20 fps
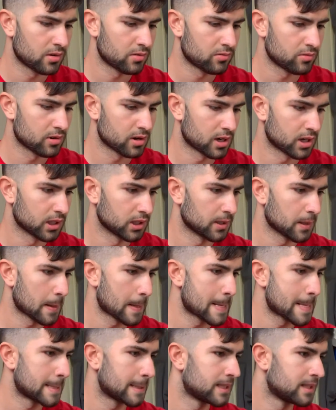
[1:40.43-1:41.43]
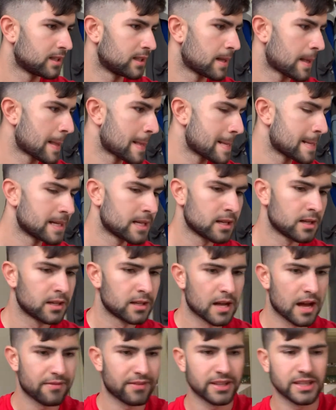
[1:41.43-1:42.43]
Right,
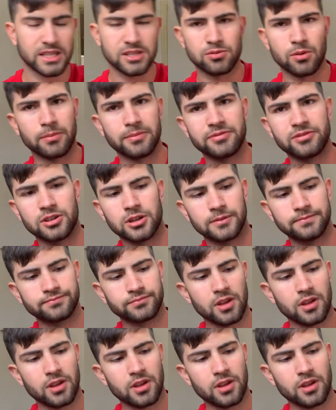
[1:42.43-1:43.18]
I've had this one before.